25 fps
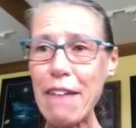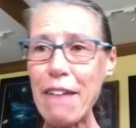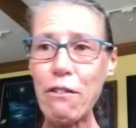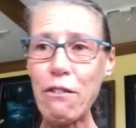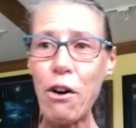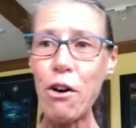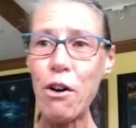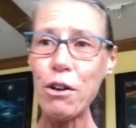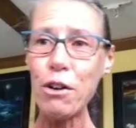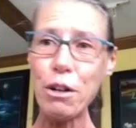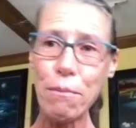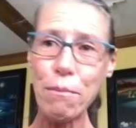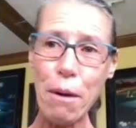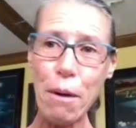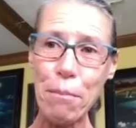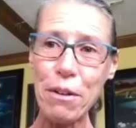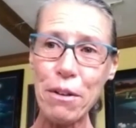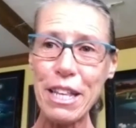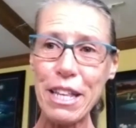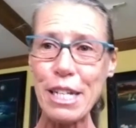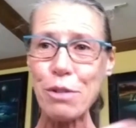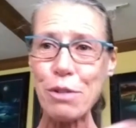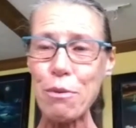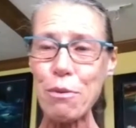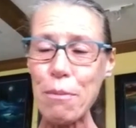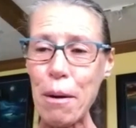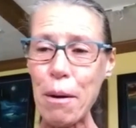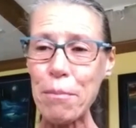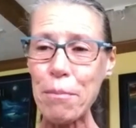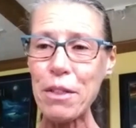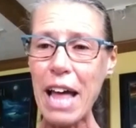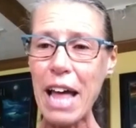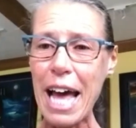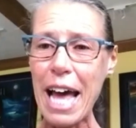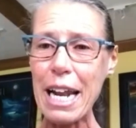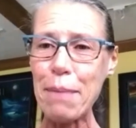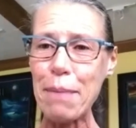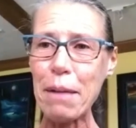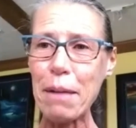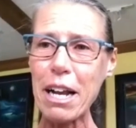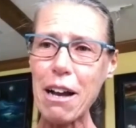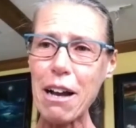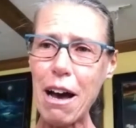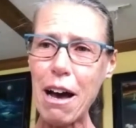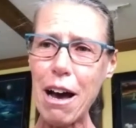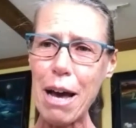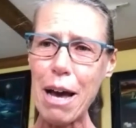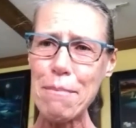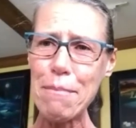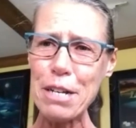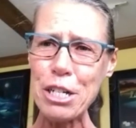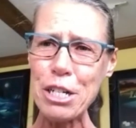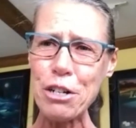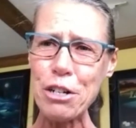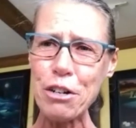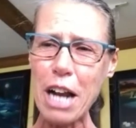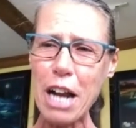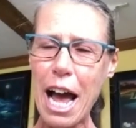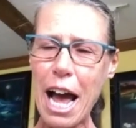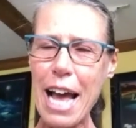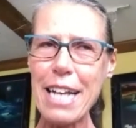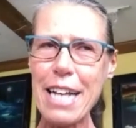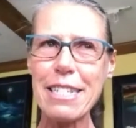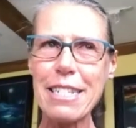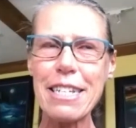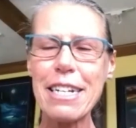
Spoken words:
Oh, you remember this, remember that." And I'm like, "Oh, I miss you guys."